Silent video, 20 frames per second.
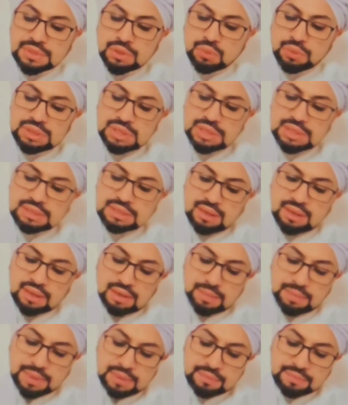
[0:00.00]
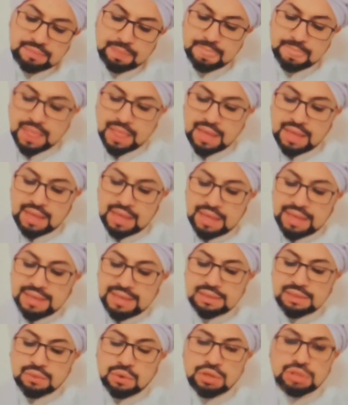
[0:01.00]
with the Sahaba. He
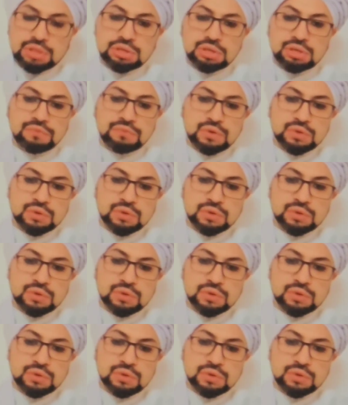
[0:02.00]
is the grandson of